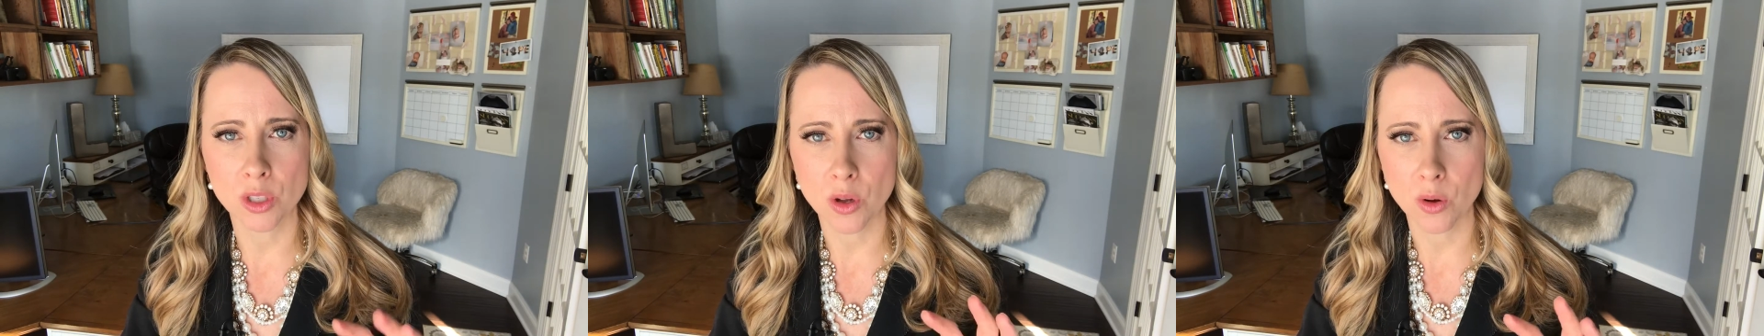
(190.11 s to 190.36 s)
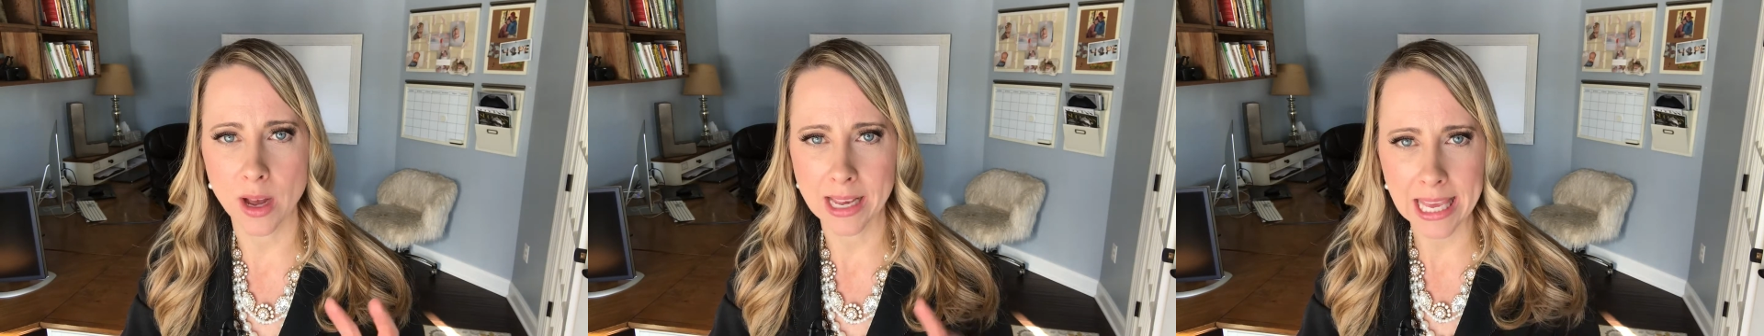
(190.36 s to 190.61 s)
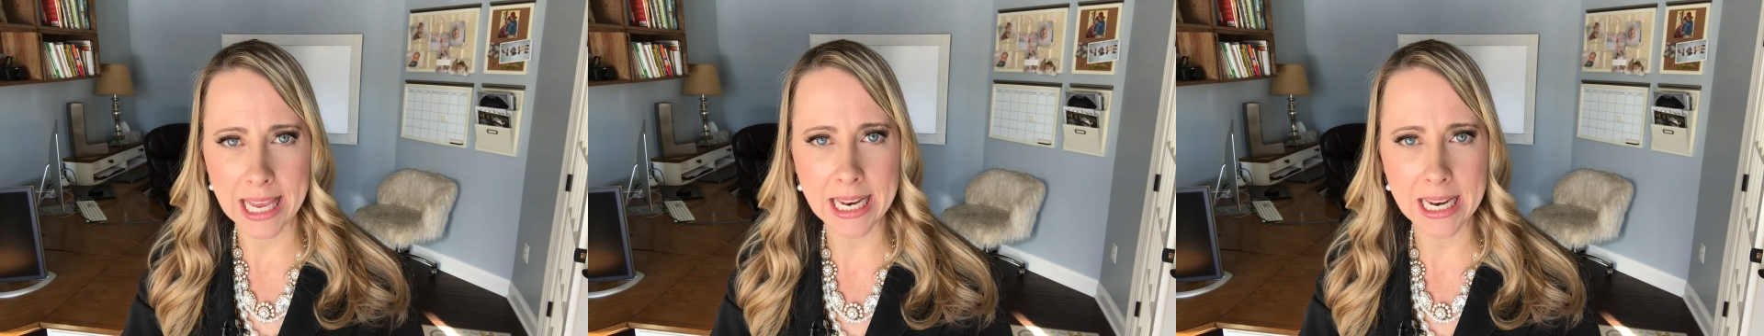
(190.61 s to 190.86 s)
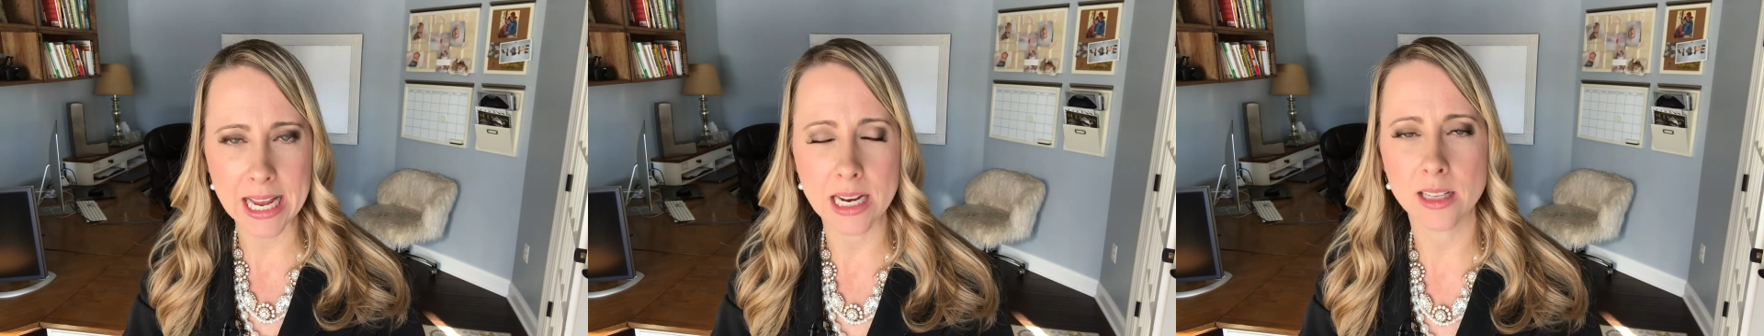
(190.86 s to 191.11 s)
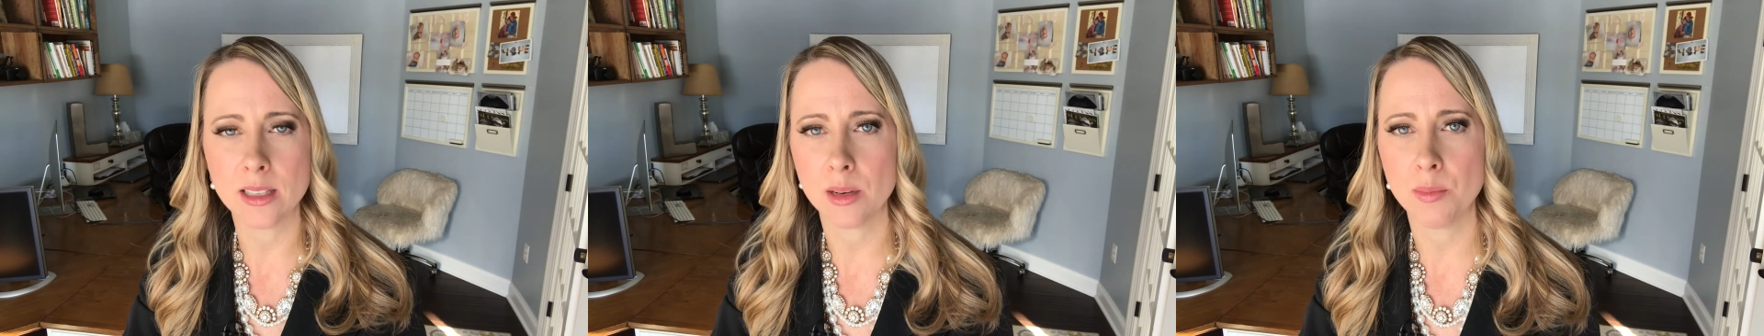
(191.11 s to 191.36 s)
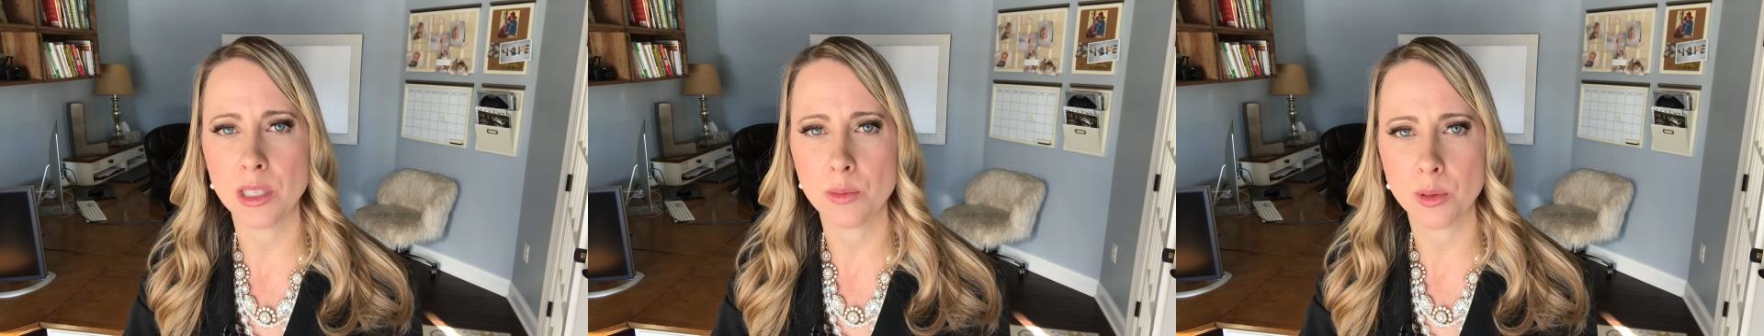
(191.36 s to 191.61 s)
so I keyed it in and
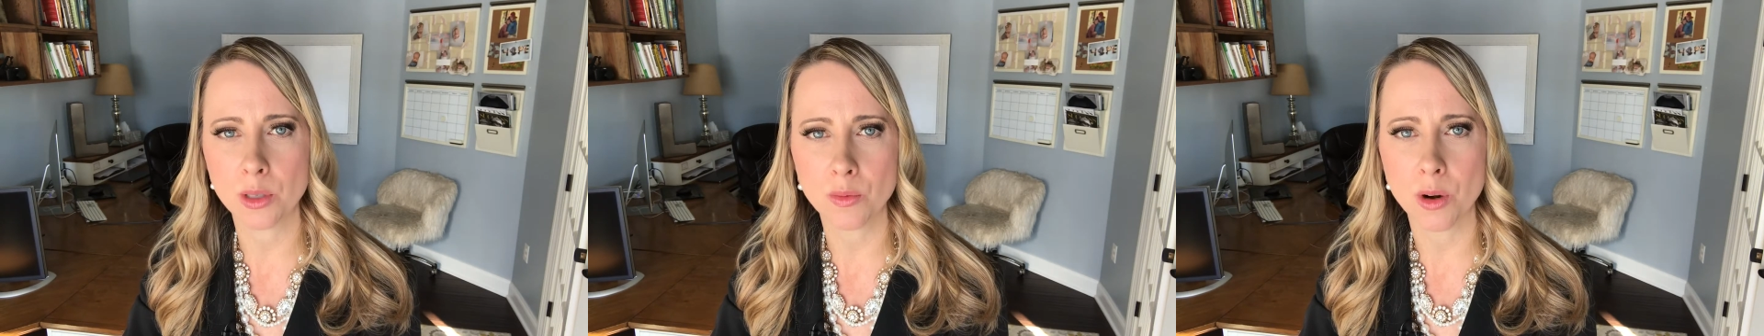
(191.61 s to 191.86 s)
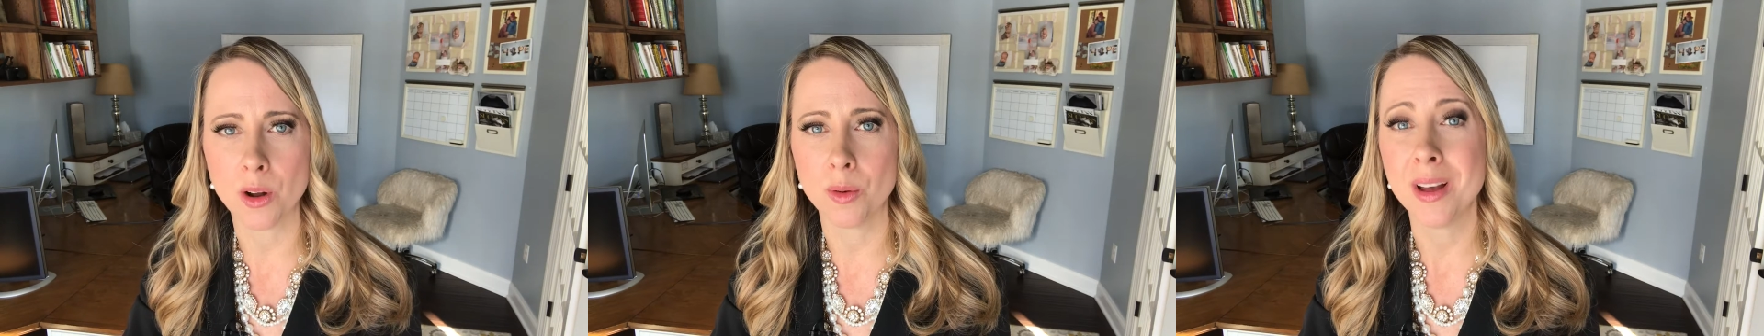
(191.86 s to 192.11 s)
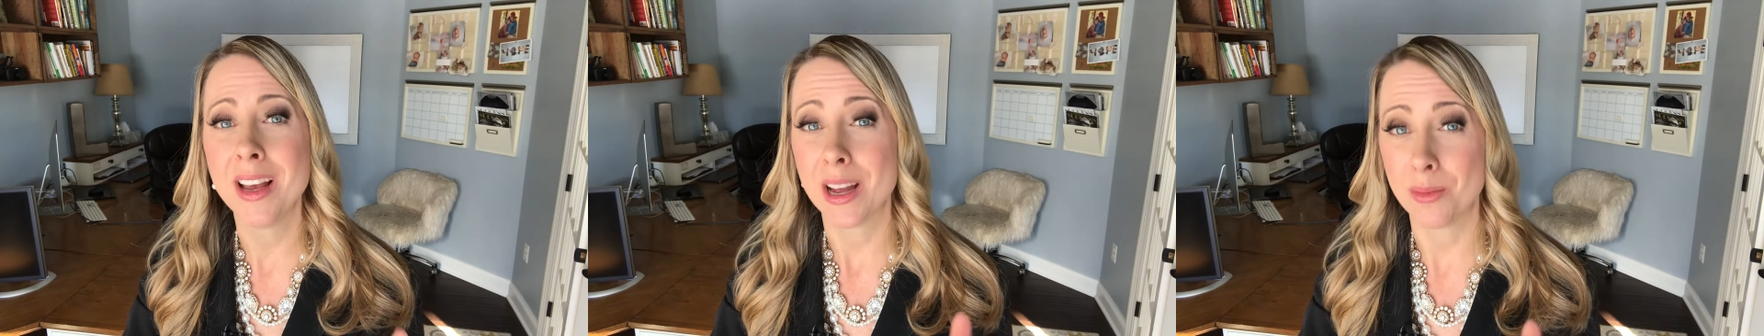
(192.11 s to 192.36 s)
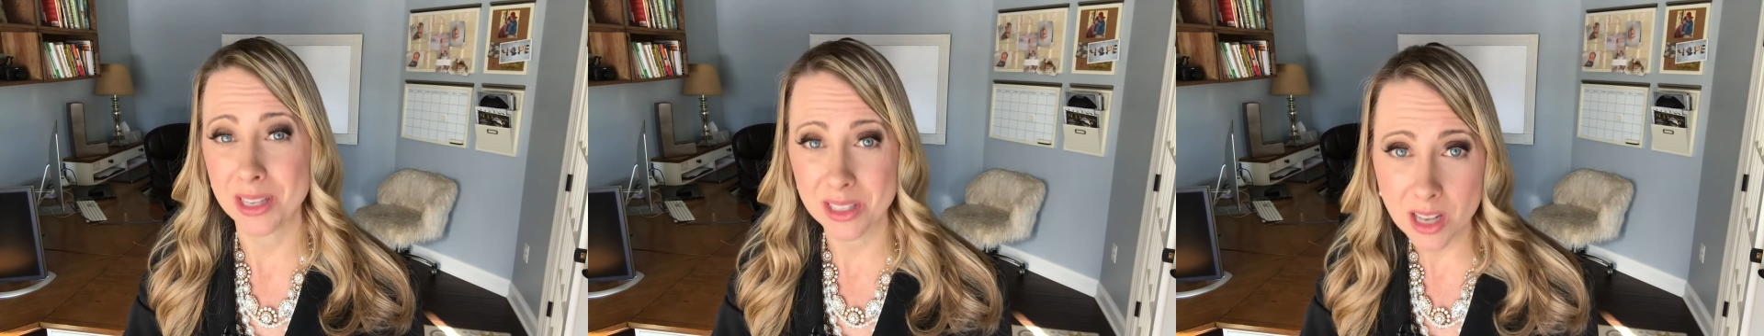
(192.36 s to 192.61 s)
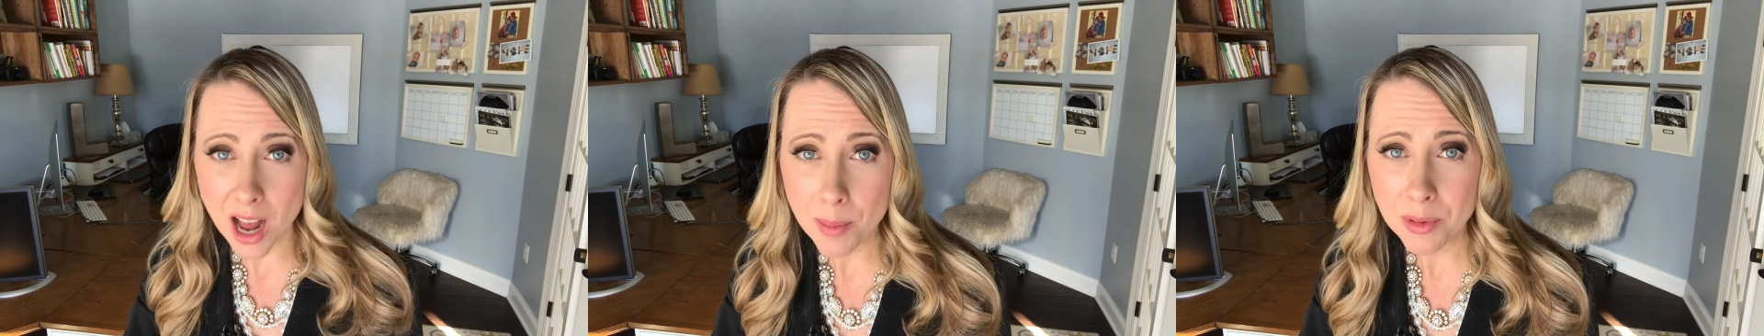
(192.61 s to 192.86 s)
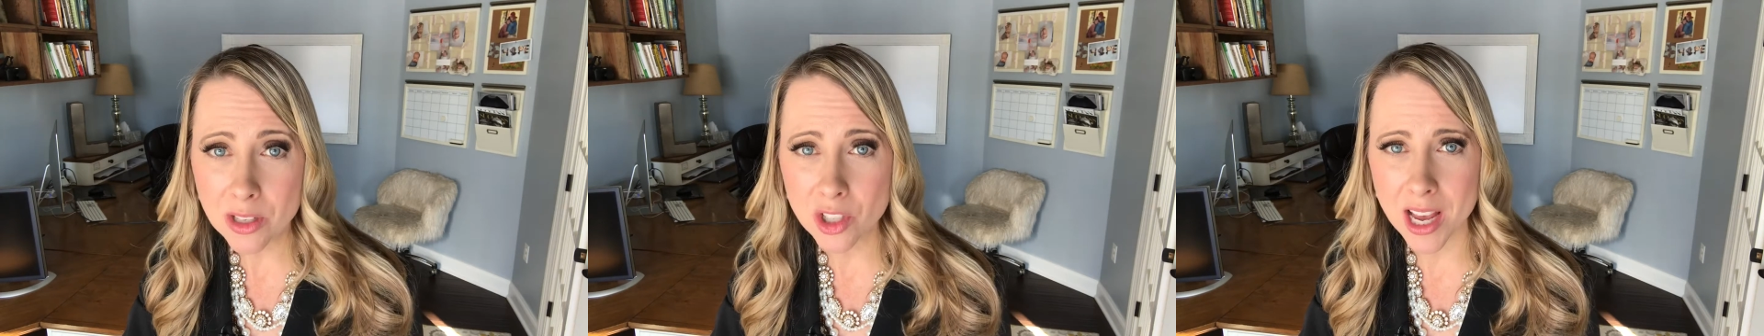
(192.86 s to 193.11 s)
said Pittsburgh to Rome, and we
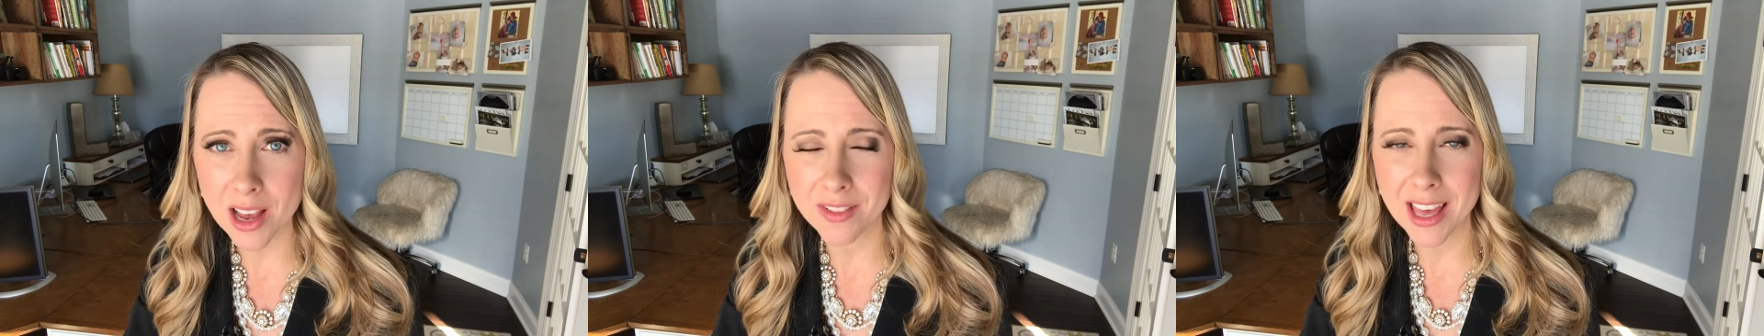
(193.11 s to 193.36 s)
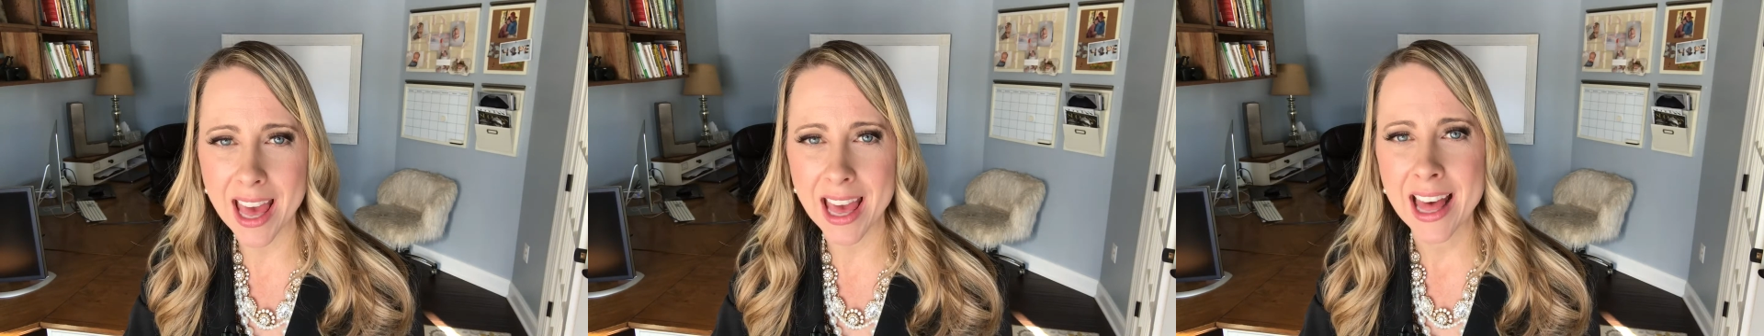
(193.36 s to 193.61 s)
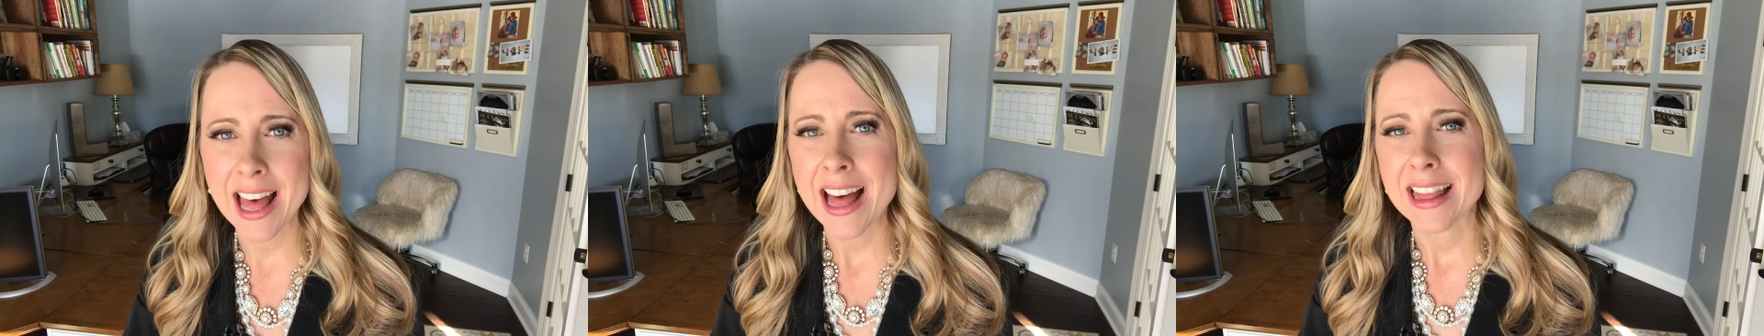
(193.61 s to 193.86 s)
stopped in JFK,